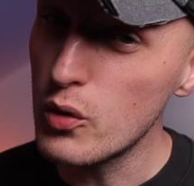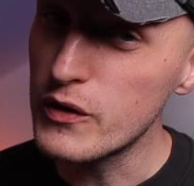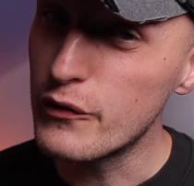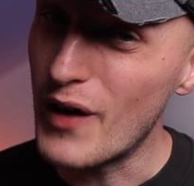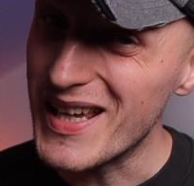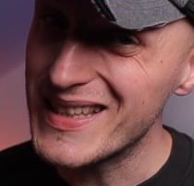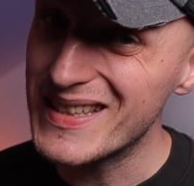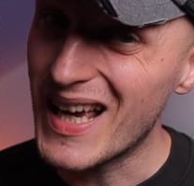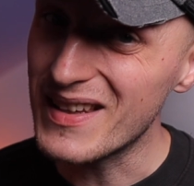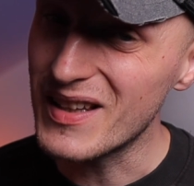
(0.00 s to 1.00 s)
those
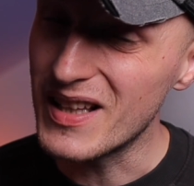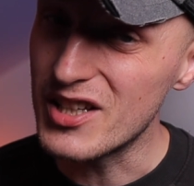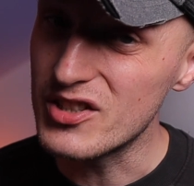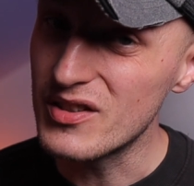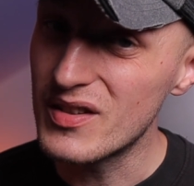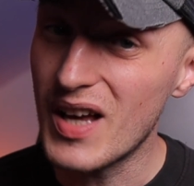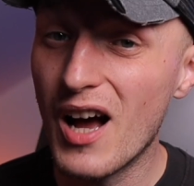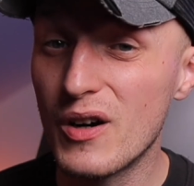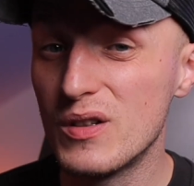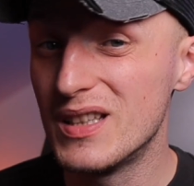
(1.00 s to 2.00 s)
phase cancellations
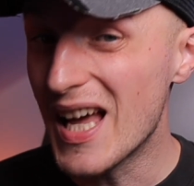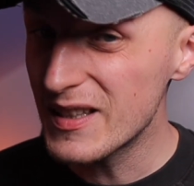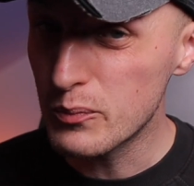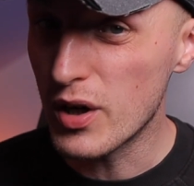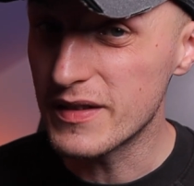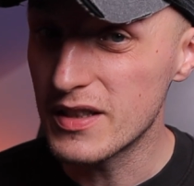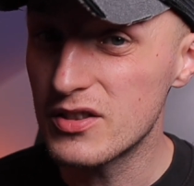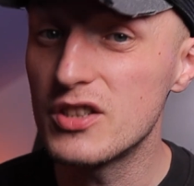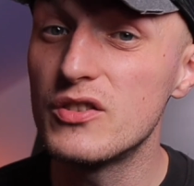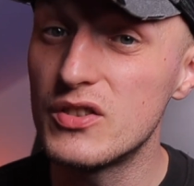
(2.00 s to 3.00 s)
are less
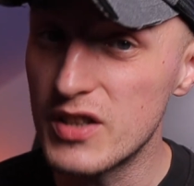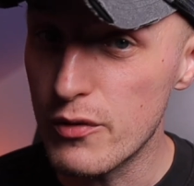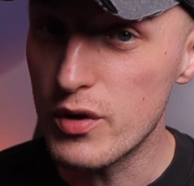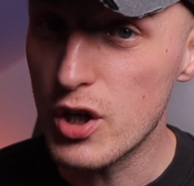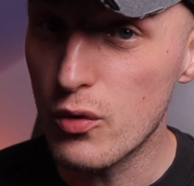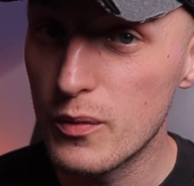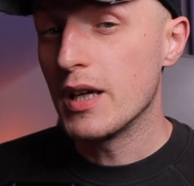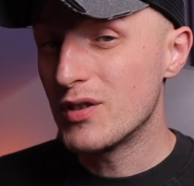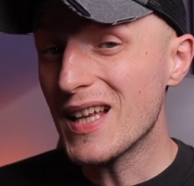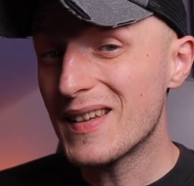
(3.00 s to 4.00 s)
present in stereo.
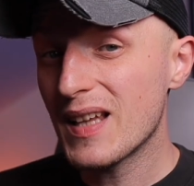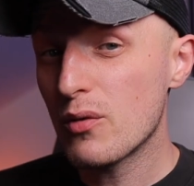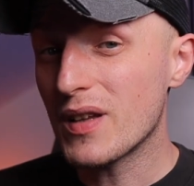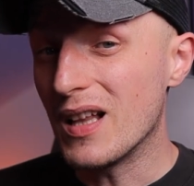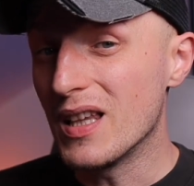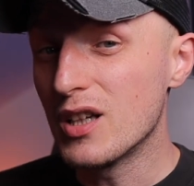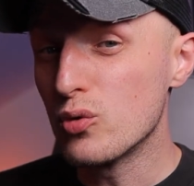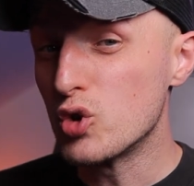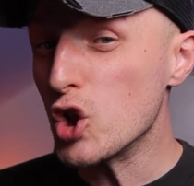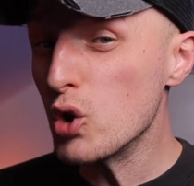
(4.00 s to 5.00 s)
If that sounds a
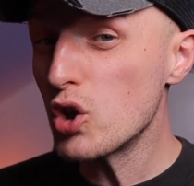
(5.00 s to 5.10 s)
little too